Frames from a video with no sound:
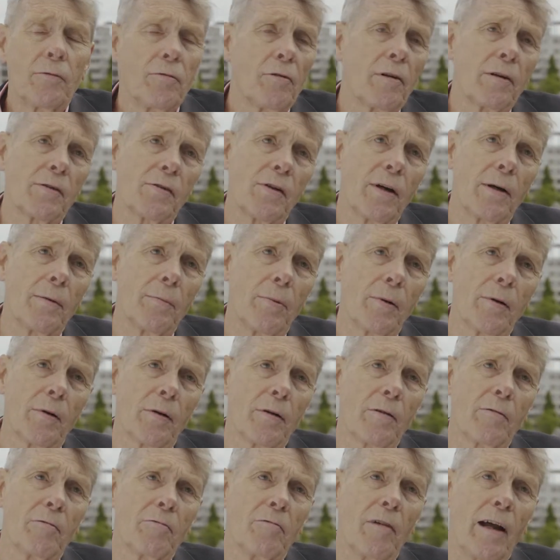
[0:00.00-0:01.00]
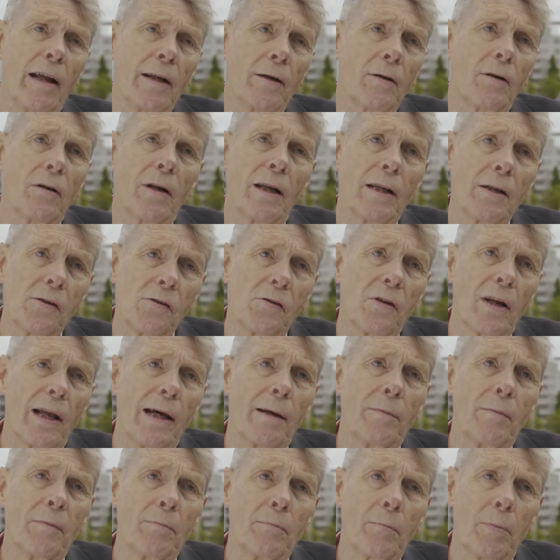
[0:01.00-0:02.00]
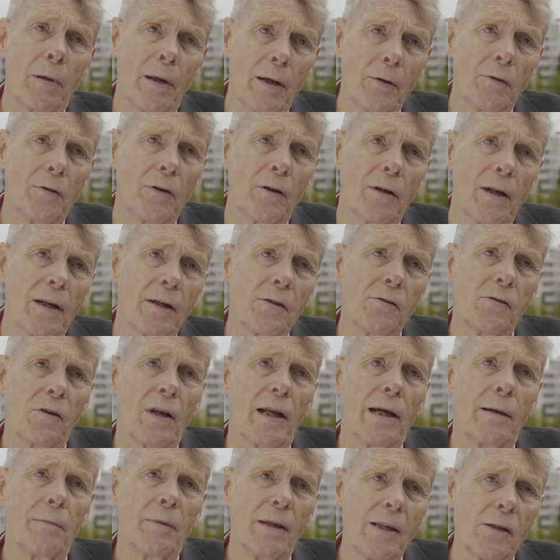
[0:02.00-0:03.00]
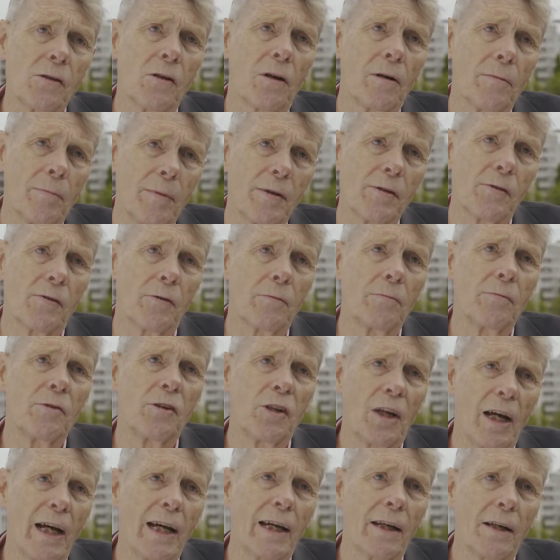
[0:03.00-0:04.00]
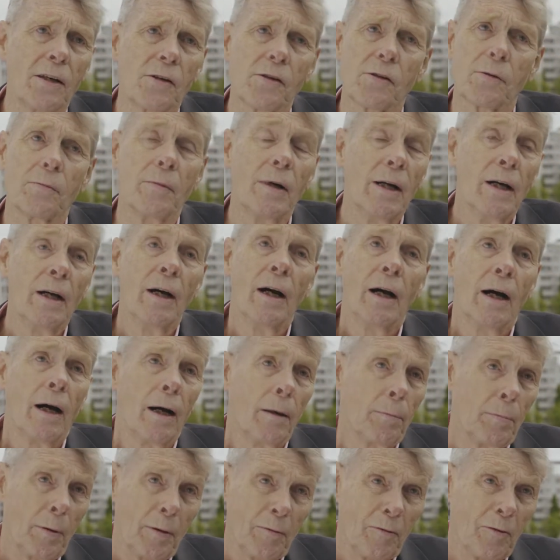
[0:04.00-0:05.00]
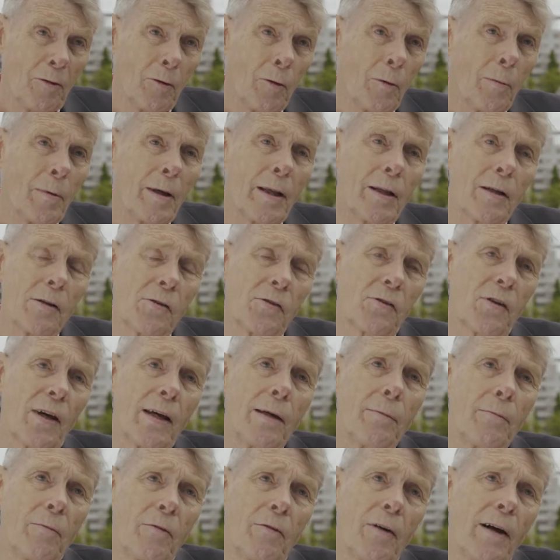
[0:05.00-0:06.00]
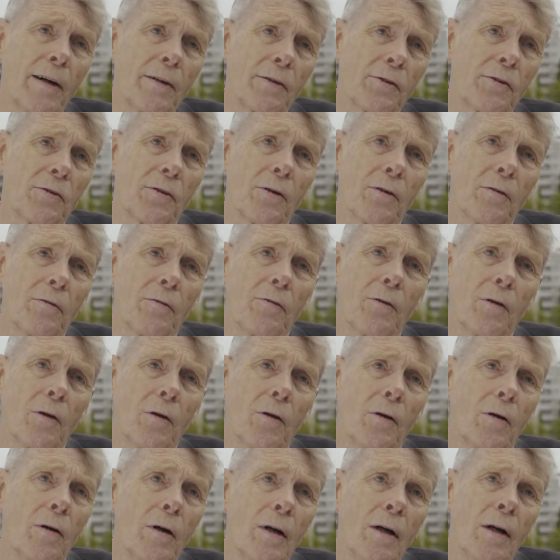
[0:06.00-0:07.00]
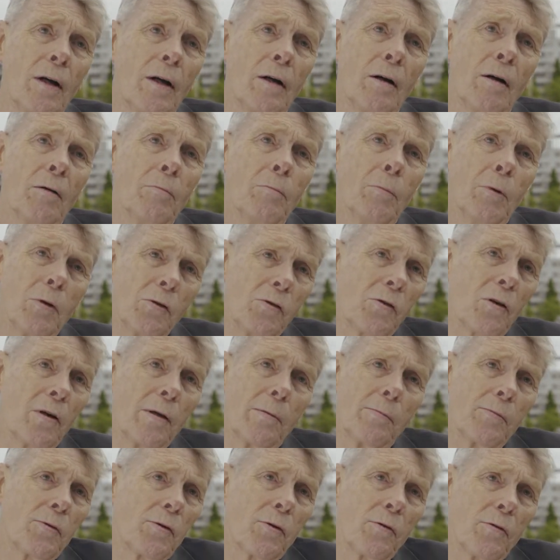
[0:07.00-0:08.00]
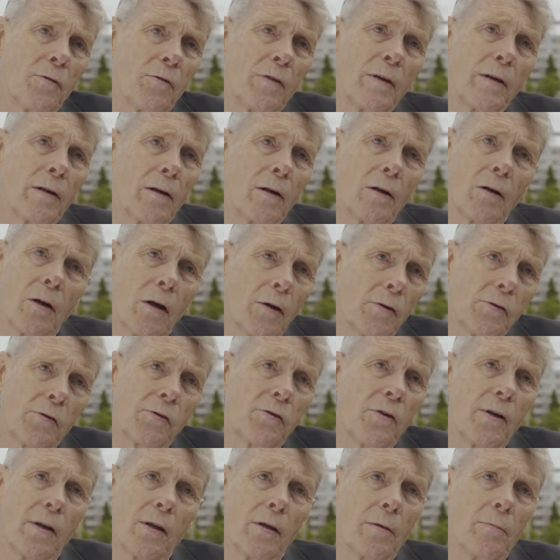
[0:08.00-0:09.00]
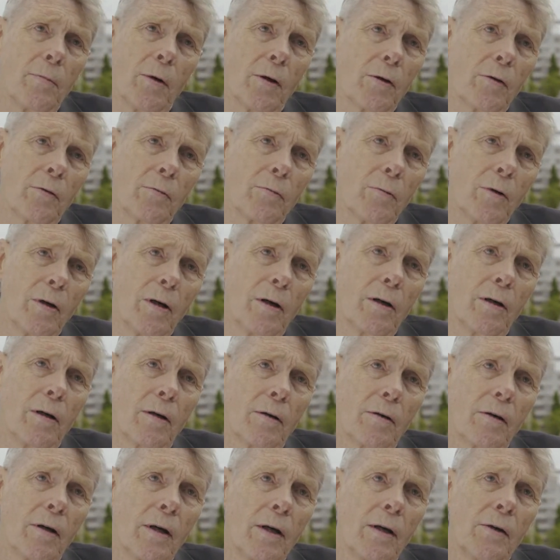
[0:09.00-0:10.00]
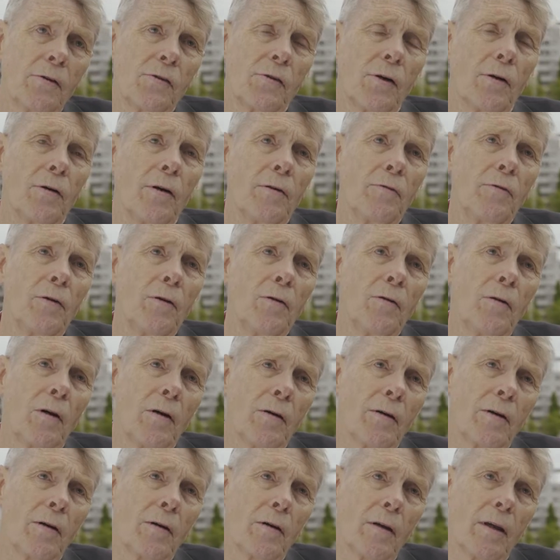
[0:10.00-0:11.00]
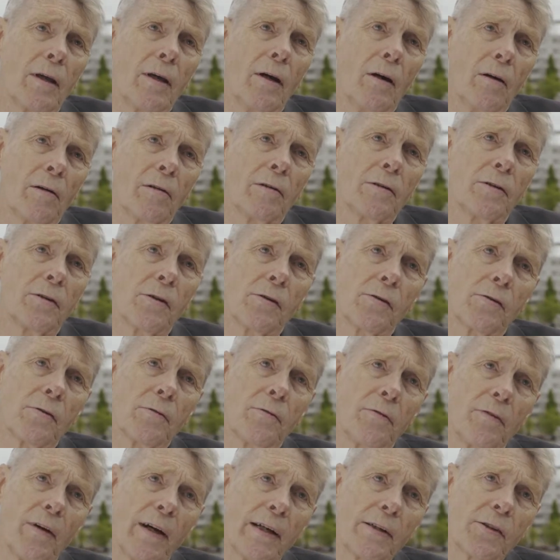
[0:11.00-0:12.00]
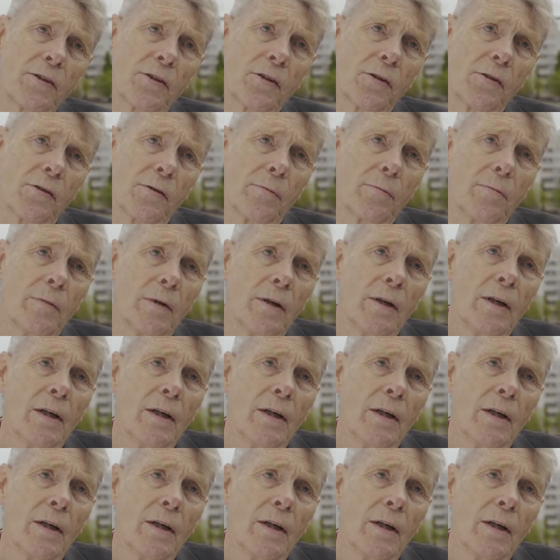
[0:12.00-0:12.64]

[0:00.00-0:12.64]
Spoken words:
for example, that radical Islam, political Islam, Islamism, jihadism, are performing the same function for Muslims who feel lost in the modern world. So if you look at the origins of fascism,